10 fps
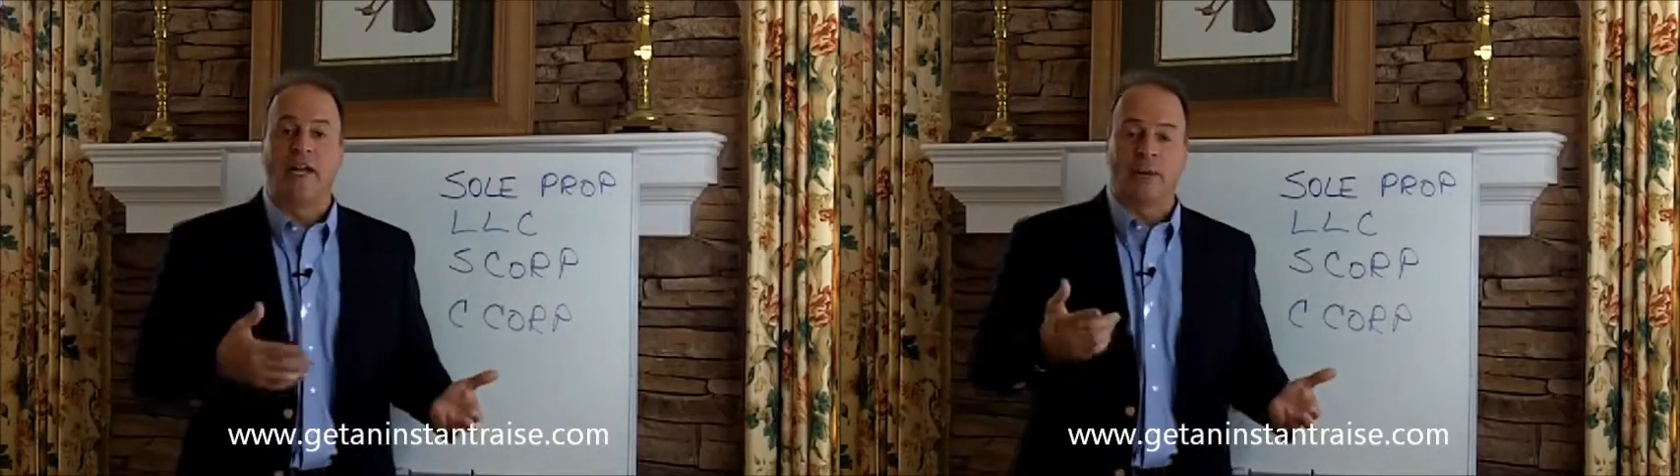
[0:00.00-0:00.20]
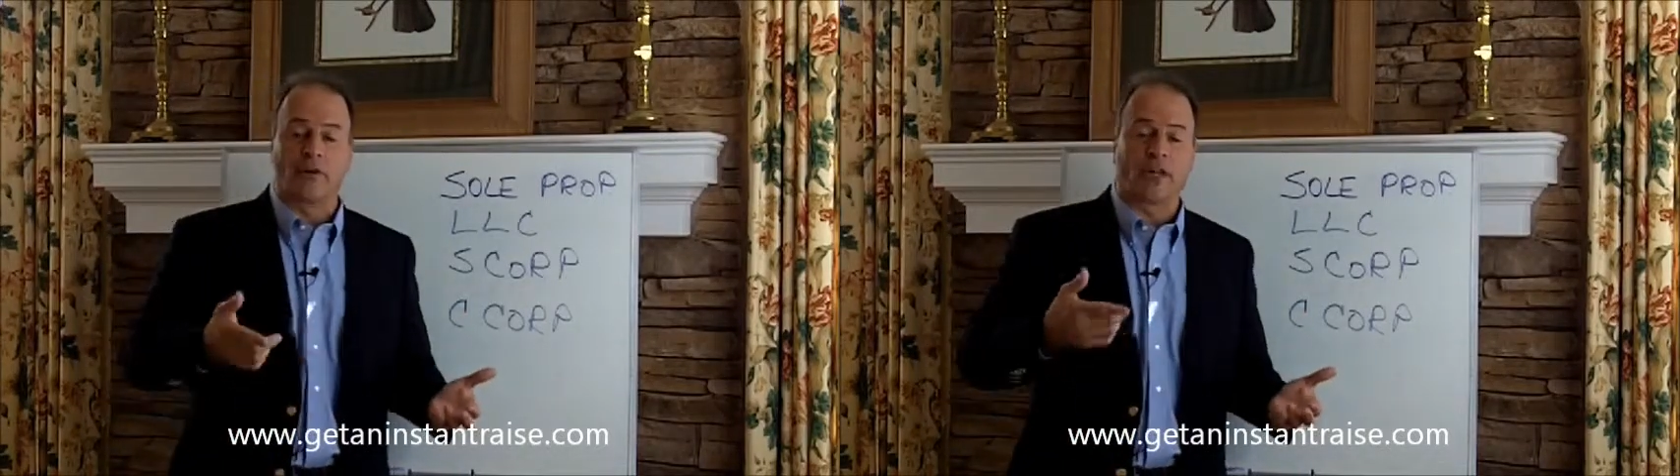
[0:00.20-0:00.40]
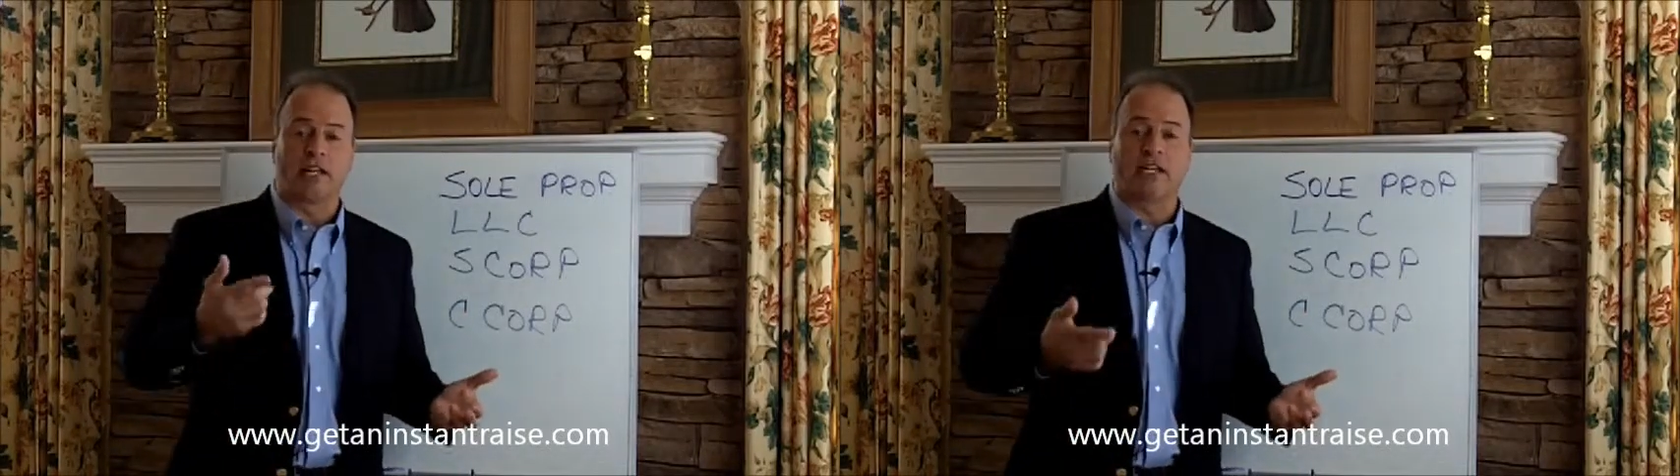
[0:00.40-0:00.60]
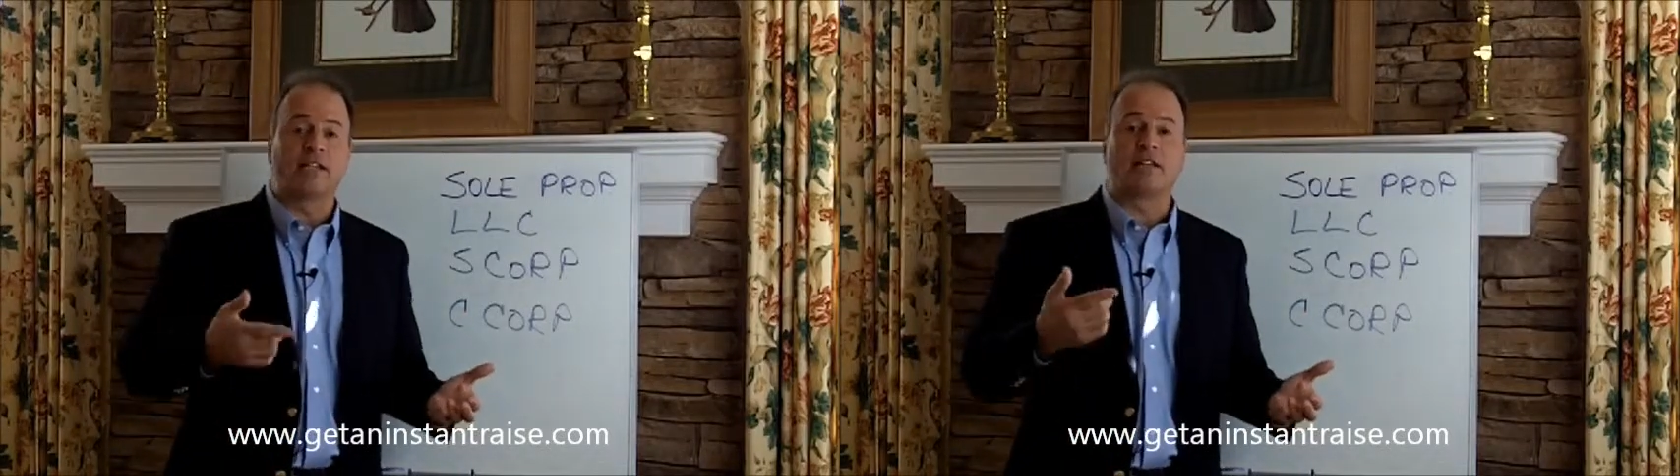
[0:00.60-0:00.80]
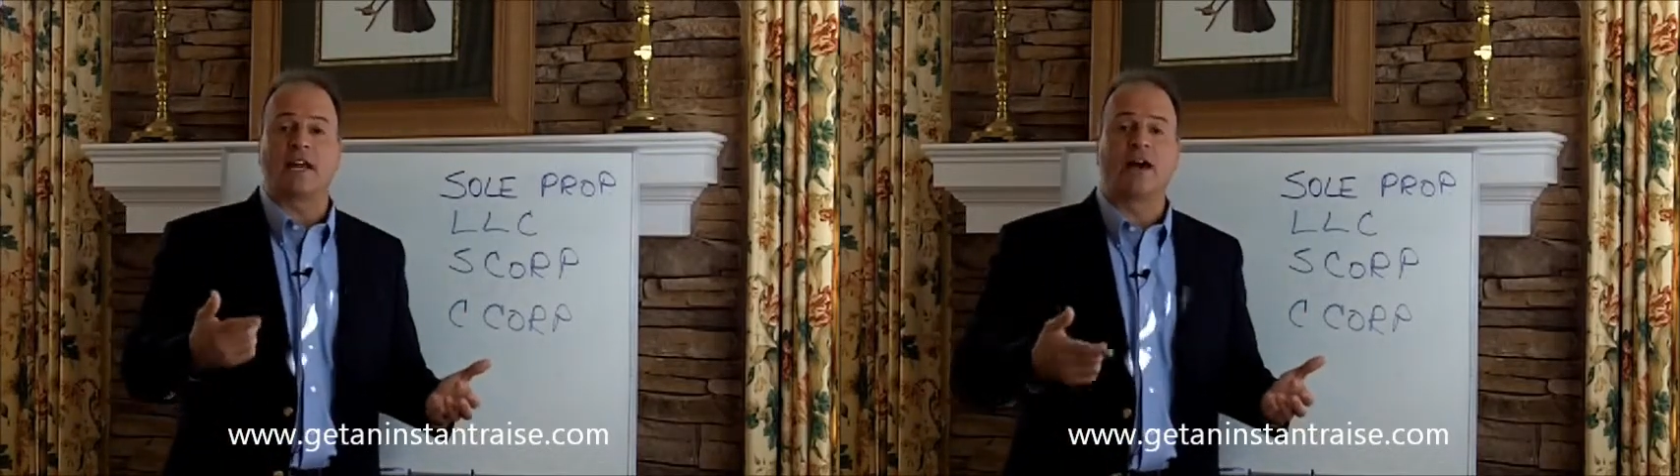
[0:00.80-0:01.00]
and we're going to get
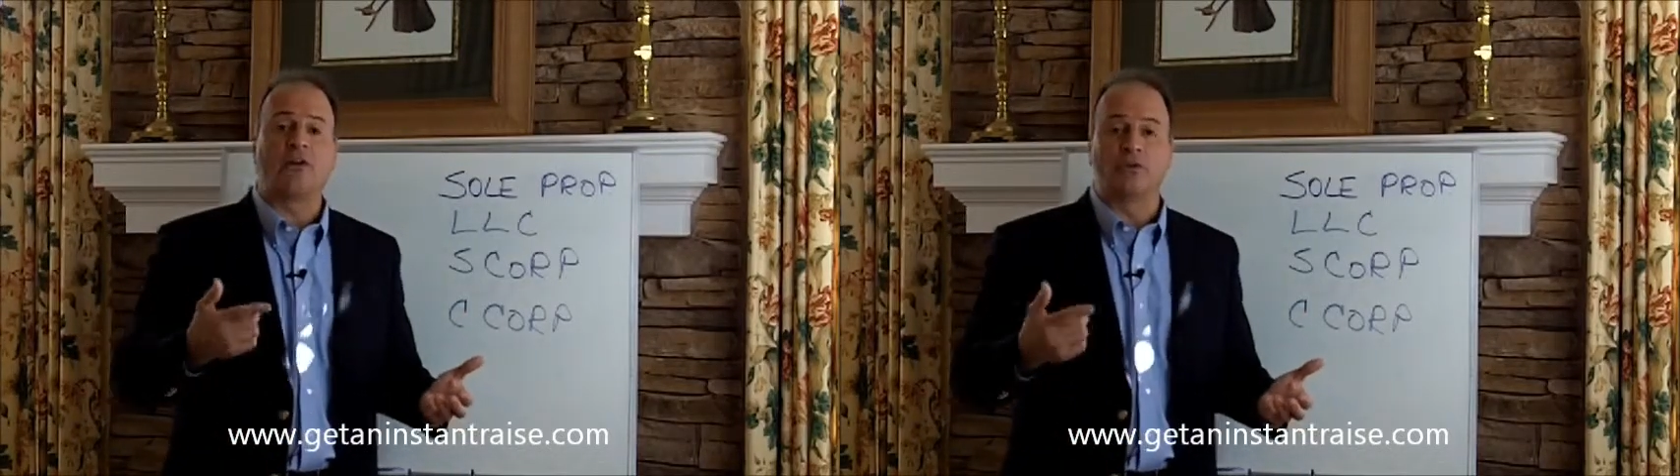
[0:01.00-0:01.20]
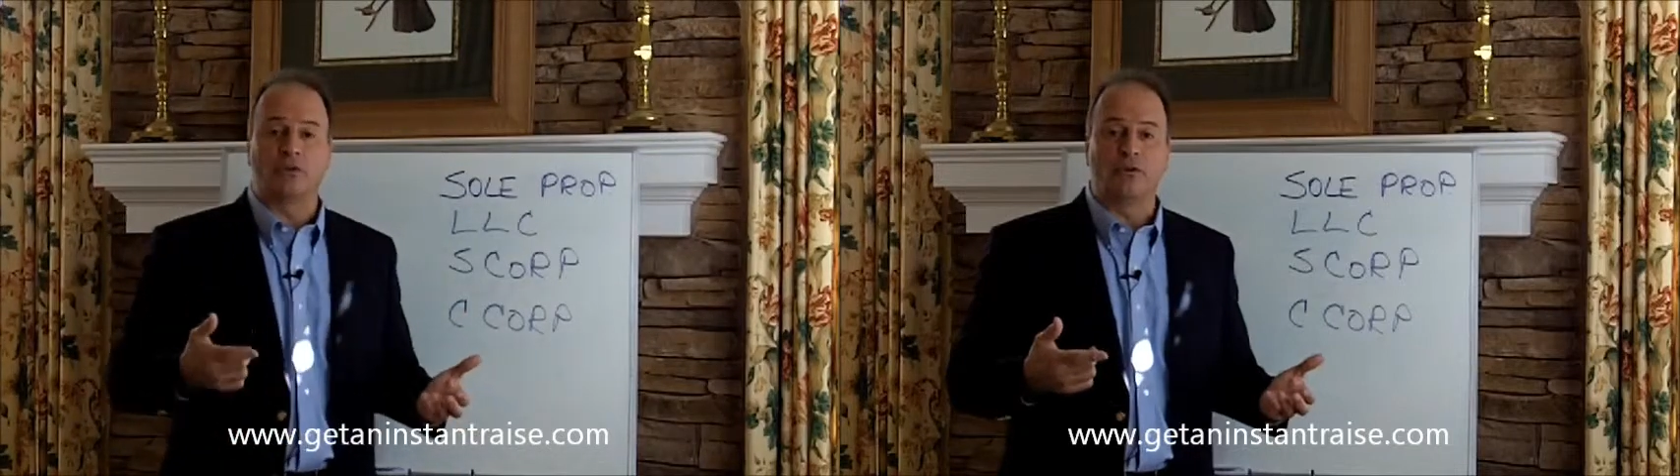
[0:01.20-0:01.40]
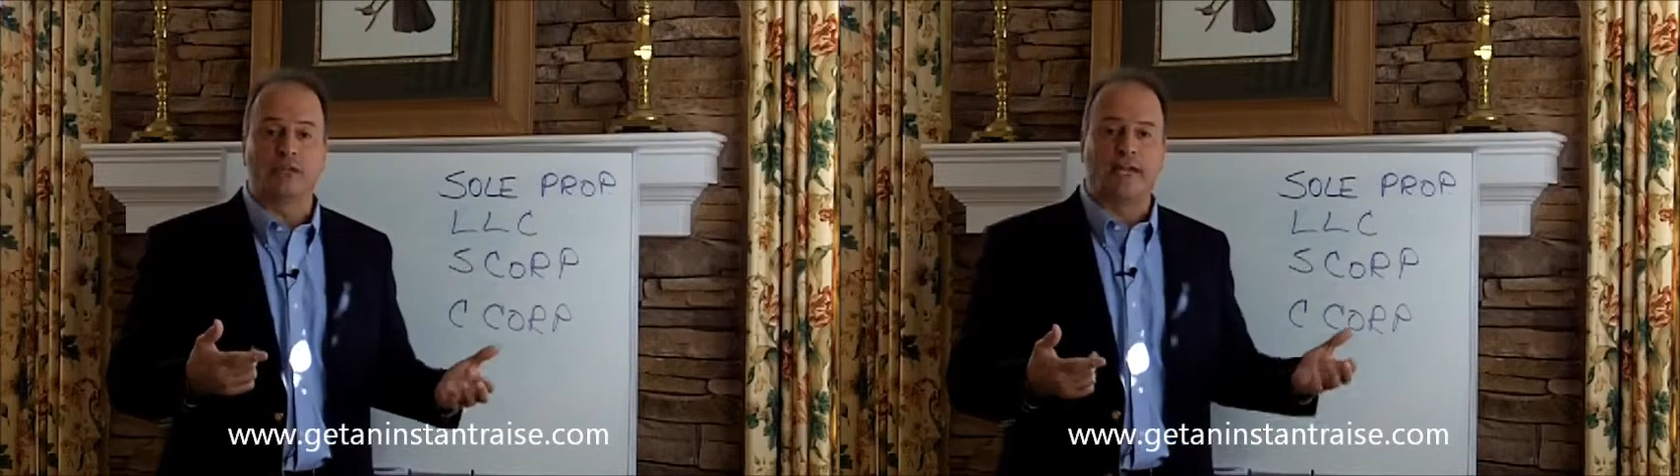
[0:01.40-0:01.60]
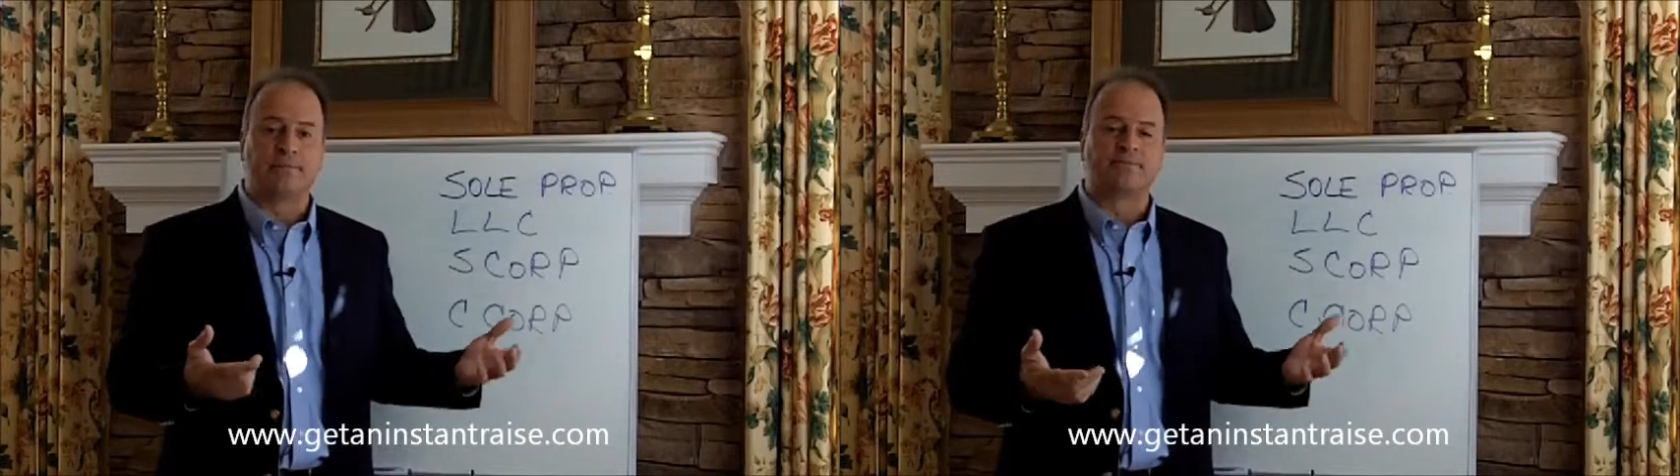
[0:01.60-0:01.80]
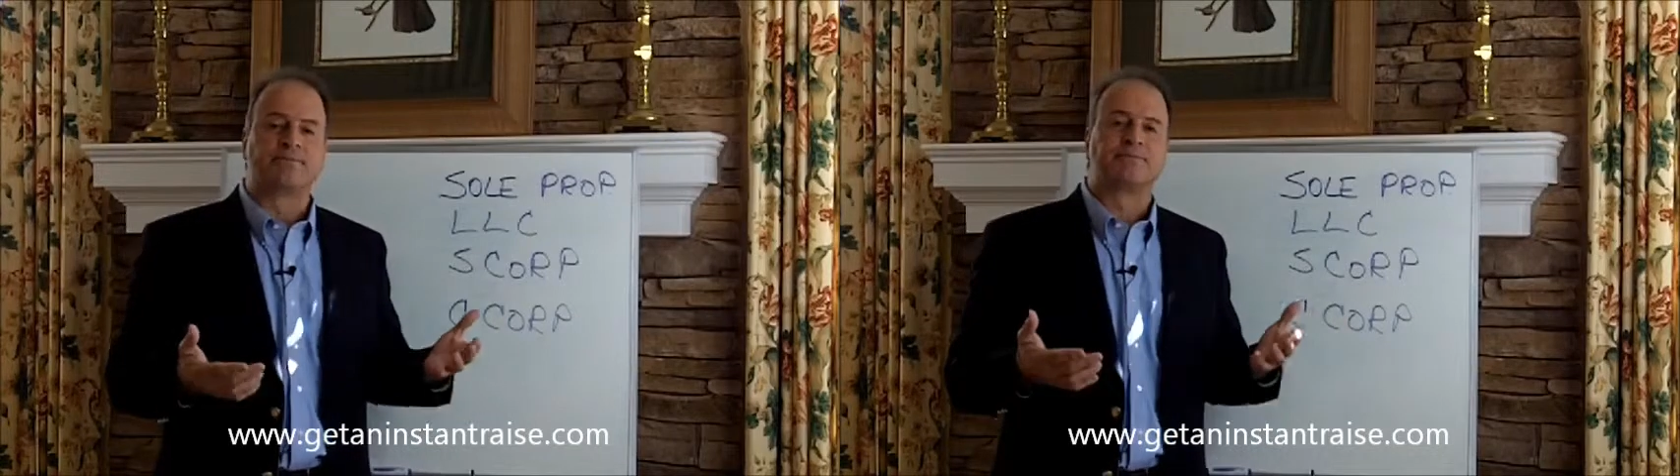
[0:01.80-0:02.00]
into how you do that,